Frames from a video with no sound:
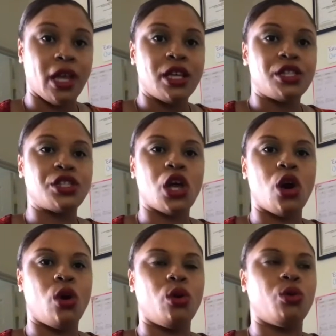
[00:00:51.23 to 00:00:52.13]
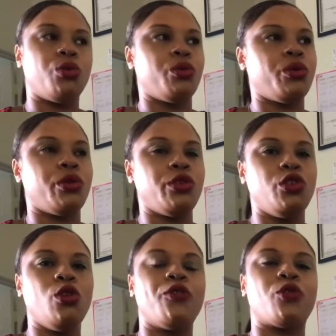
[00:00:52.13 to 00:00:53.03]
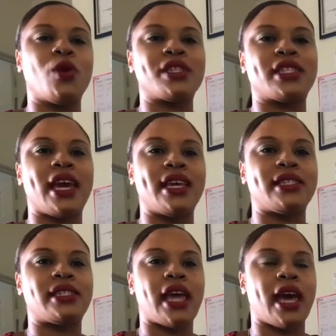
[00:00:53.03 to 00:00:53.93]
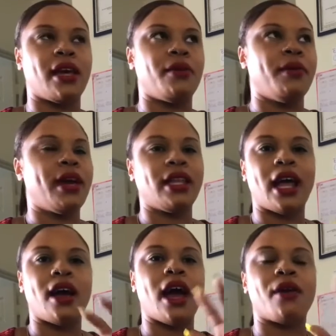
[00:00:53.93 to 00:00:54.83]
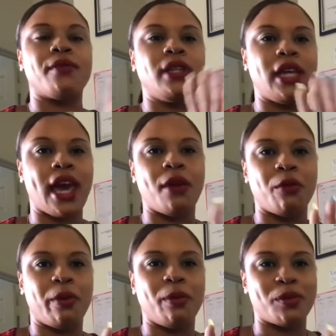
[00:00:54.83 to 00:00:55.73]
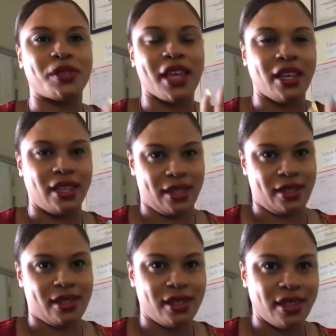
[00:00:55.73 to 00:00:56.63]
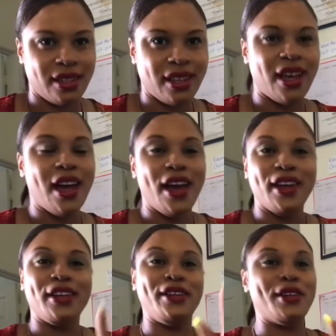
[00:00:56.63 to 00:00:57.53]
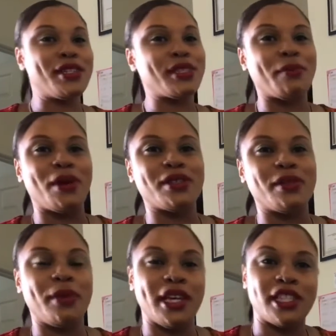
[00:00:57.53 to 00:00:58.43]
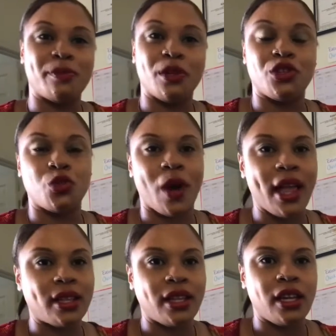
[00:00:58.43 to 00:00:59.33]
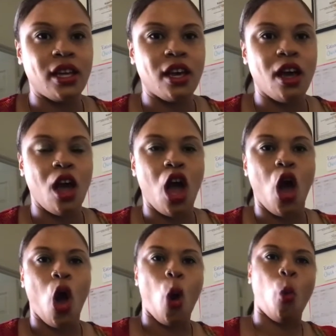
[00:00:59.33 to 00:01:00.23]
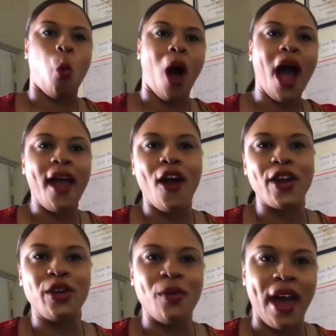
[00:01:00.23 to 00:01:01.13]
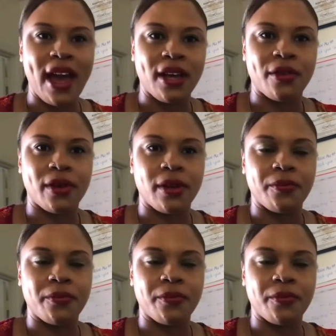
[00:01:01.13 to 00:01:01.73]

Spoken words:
So you of course can't say, and I really hate when people say this. You're supposed to be in spirituality. Why are you angry?